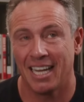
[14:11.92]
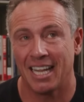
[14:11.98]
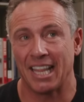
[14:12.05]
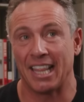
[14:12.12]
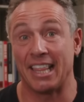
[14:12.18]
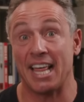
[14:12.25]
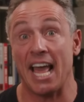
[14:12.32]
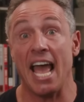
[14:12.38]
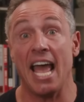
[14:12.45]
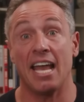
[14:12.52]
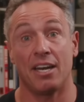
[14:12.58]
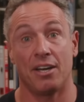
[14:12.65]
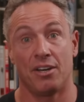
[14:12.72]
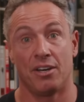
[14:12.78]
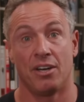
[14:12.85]
That
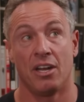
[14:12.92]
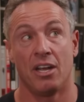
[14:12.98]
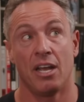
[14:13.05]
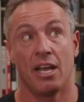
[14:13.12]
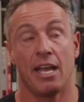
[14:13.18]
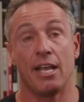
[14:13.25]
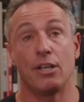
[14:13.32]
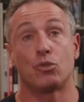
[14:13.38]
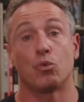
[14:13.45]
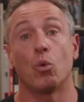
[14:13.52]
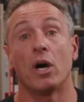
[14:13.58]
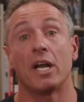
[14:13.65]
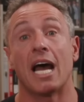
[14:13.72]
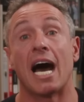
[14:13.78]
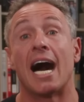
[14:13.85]
is
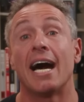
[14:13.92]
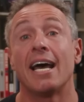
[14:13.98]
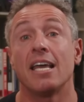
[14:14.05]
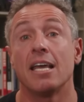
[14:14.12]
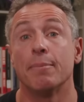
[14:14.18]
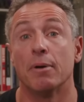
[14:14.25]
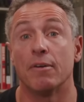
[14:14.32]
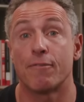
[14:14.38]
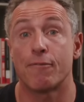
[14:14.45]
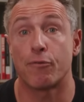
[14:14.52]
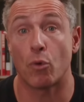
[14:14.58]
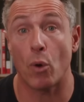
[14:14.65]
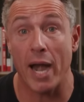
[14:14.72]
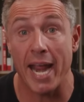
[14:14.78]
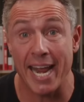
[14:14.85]
what I am
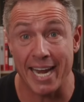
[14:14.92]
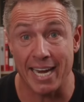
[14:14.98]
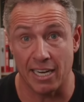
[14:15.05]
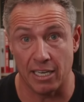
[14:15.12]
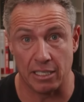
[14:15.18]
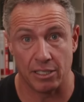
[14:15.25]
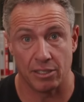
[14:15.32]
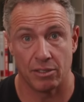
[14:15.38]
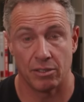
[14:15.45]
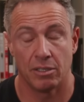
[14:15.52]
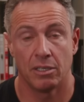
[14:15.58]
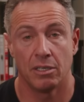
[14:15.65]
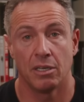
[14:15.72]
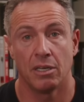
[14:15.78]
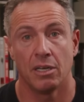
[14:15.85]
afraid
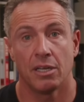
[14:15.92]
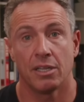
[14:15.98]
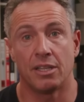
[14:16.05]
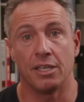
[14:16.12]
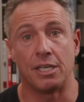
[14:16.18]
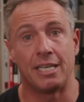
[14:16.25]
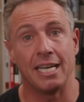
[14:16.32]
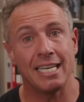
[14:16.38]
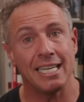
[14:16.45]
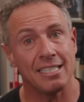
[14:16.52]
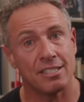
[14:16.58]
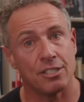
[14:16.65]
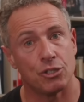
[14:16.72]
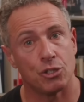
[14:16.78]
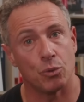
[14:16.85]
the Diddy
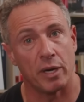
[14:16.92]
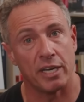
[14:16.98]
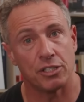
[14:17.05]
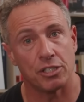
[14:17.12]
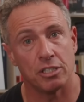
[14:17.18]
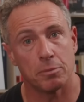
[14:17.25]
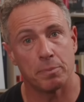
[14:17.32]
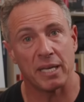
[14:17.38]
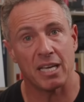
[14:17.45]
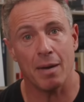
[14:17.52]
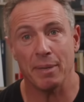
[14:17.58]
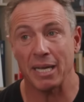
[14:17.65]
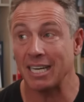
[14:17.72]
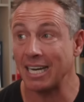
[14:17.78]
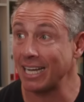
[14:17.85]
situation is
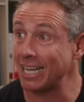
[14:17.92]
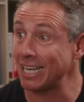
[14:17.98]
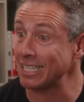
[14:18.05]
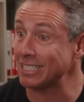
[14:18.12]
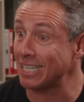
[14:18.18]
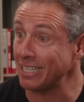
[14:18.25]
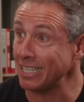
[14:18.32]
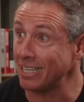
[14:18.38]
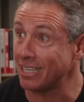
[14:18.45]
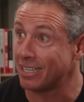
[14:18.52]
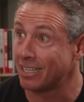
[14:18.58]
becoming. And I got to tell you,